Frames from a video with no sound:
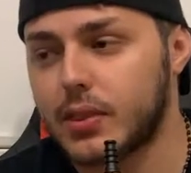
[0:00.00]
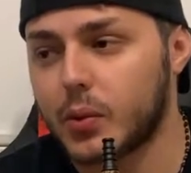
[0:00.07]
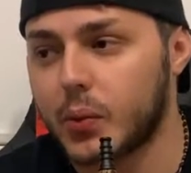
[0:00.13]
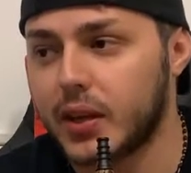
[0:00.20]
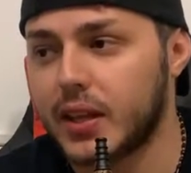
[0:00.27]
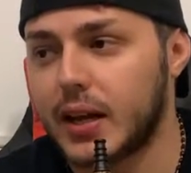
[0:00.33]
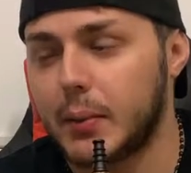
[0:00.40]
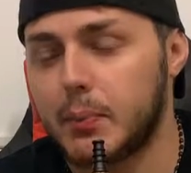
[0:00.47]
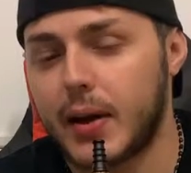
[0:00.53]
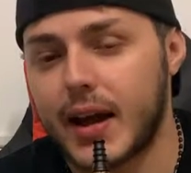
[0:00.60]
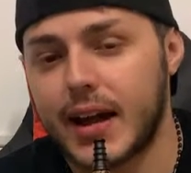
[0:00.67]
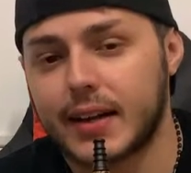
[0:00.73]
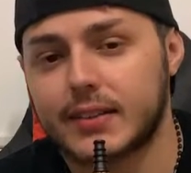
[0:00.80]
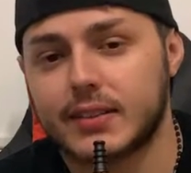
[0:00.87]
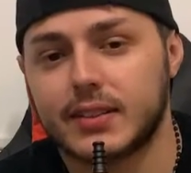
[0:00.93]
the way that I
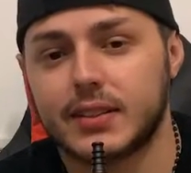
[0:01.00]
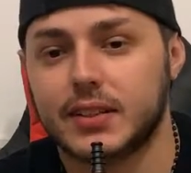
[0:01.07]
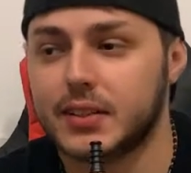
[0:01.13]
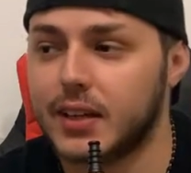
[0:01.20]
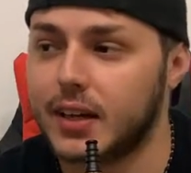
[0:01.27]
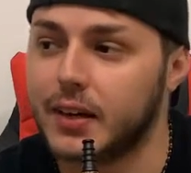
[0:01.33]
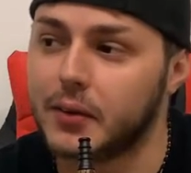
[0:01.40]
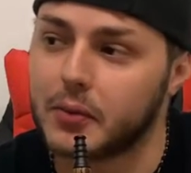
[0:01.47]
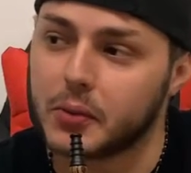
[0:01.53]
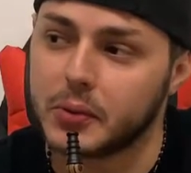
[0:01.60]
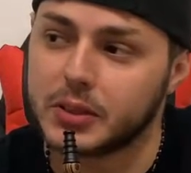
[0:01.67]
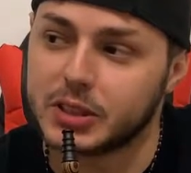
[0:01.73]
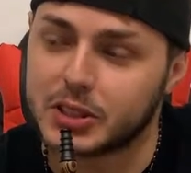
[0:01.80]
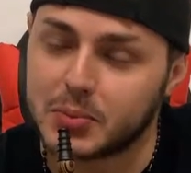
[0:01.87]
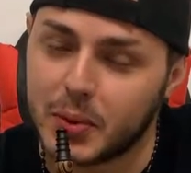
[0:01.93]
packed it. Not ever
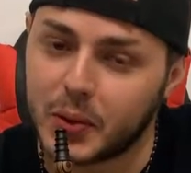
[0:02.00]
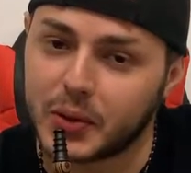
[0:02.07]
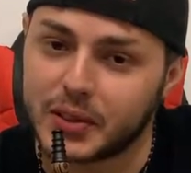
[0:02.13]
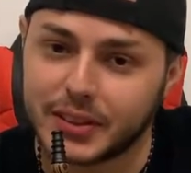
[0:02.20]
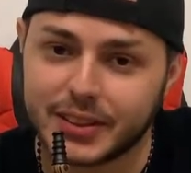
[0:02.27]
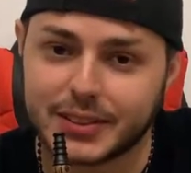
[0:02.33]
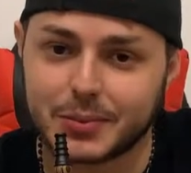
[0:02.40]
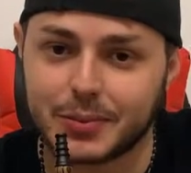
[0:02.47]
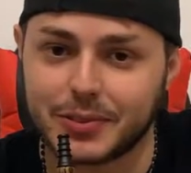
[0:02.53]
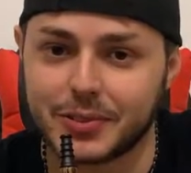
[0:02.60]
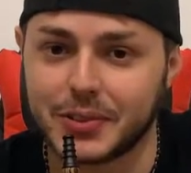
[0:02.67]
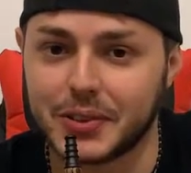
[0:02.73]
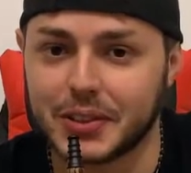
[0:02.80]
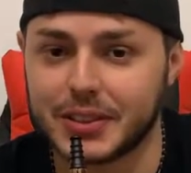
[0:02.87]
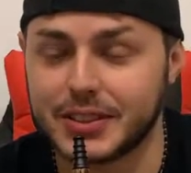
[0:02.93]
really smoking this
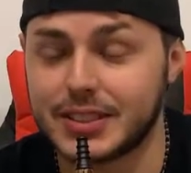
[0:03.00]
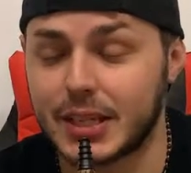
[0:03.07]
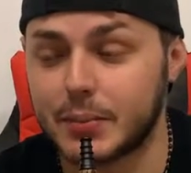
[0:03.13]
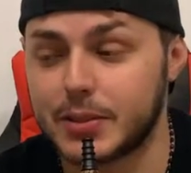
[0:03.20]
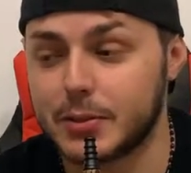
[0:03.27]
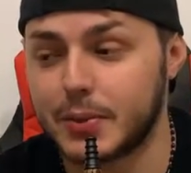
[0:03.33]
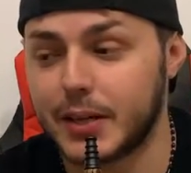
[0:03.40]
before. This type of